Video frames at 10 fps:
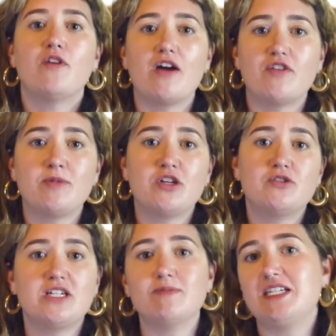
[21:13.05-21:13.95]

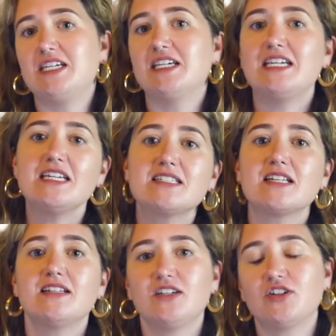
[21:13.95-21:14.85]
5-MeO-DMT is
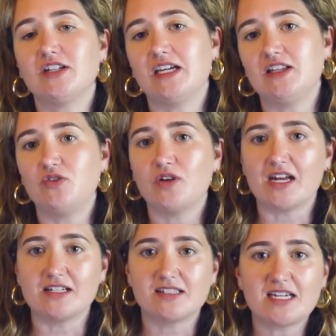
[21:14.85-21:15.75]
illegal in the
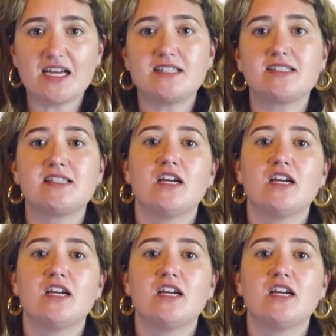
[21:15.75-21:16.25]
United States,